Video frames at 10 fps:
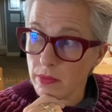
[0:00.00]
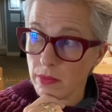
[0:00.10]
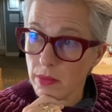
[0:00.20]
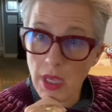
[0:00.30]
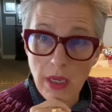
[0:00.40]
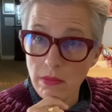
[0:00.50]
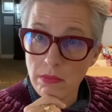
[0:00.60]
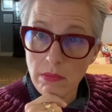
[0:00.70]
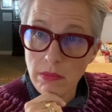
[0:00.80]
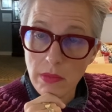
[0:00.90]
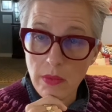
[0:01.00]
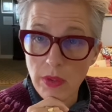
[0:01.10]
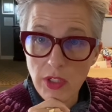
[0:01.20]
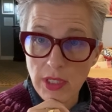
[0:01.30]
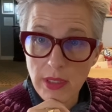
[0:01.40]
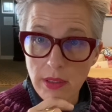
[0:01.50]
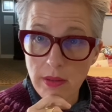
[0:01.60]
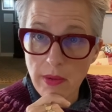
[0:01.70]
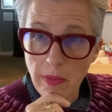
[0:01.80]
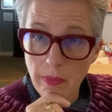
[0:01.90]
yeah, we'll just
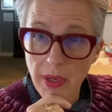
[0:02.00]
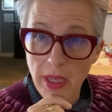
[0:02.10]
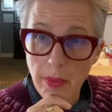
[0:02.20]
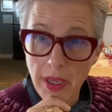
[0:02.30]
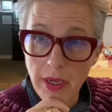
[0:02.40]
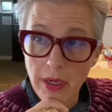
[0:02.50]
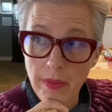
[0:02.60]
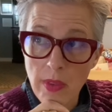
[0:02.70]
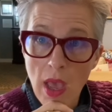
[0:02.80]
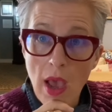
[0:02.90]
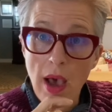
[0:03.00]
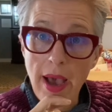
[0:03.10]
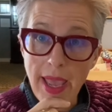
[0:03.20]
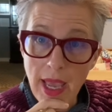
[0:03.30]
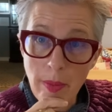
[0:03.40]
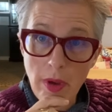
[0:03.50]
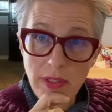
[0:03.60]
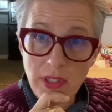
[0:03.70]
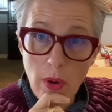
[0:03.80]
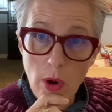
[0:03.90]
play it by ear. I am
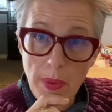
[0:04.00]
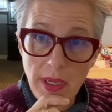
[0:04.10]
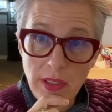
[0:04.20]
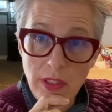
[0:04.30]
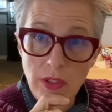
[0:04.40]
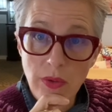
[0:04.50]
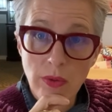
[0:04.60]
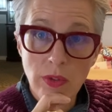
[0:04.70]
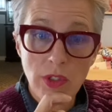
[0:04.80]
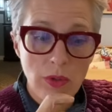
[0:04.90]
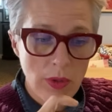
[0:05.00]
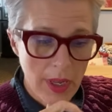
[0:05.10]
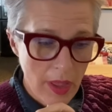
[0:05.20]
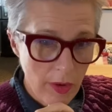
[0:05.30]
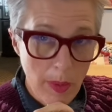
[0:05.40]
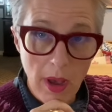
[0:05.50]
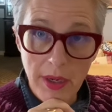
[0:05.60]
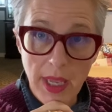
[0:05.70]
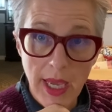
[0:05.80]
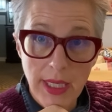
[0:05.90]
also hoping to do another
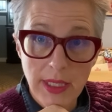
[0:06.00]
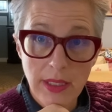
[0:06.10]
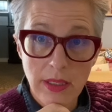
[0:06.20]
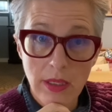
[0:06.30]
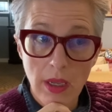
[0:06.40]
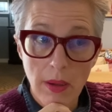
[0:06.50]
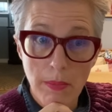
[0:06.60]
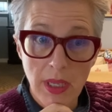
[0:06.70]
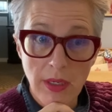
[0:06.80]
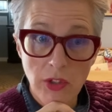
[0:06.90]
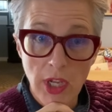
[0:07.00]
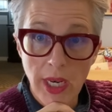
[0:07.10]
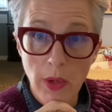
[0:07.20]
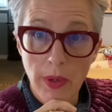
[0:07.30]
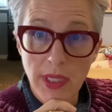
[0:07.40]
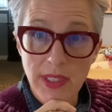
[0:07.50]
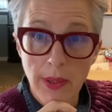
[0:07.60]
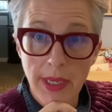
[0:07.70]
podcast mid-January. So I